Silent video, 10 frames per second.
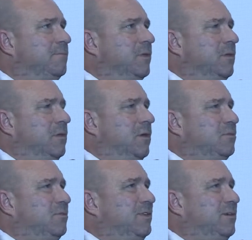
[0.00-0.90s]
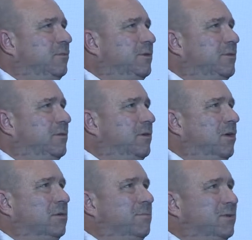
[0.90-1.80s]
how to deal with
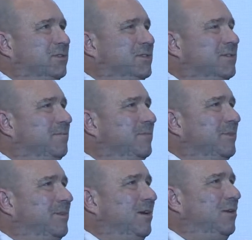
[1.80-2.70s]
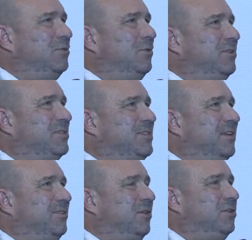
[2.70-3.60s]
occupants, how to
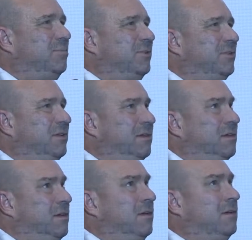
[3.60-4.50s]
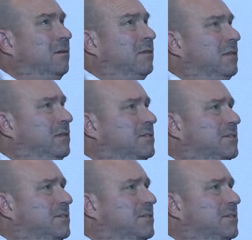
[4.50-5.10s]
understand occupant needs.